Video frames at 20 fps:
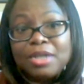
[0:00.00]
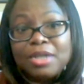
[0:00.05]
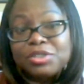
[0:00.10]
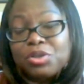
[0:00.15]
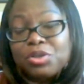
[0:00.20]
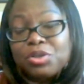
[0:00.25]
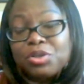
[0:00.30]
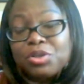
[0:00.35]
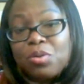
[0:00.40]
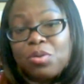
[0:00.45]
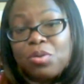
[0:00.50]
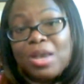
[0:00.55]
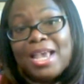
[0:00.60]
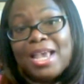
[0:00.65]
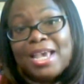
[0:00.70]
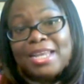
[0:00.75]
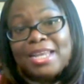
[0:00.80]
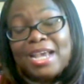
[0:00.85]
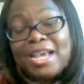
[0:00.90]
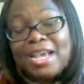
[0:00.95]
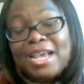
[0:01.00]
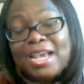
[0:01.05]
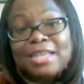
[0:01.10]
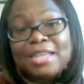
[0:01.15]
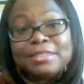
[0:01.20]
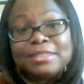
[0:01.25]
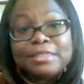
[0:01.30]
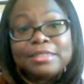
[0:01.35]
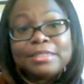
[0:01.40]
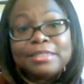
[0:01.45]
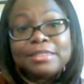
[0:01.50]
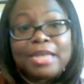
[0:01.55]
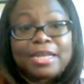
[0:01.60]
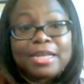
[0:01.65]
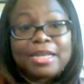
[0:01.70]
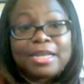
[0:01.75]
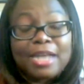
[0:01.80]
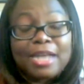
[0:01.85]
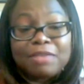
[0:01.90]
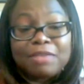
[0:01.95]
to go ahead and
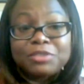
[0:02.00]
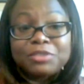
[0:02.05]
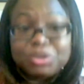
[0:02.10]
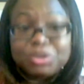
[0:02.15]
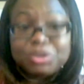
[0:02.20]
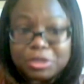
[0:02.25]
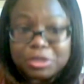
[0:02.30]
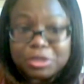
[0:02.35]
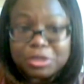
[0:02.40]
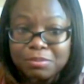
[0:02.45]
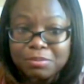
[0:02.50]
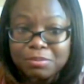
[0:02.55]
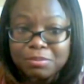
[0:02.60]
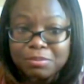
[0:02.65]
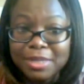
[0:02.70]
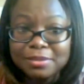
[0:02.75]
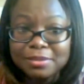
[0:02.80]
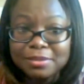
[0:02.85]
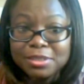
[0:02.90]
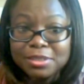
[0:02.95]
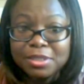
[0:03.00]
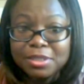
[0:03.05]
have treatment,